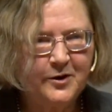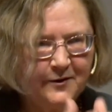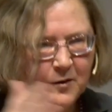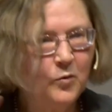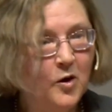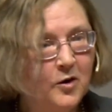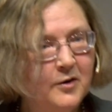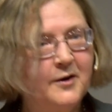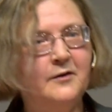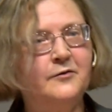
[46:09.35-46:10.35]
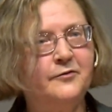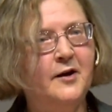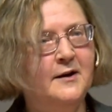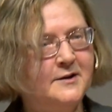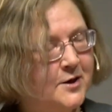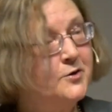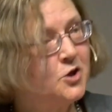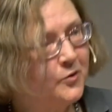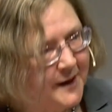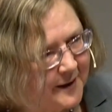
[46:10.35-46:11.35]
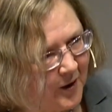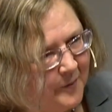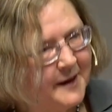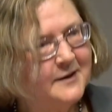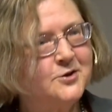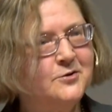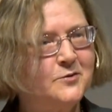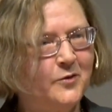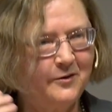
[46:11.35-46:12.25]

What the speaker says: We're in the world of socio-economic issues.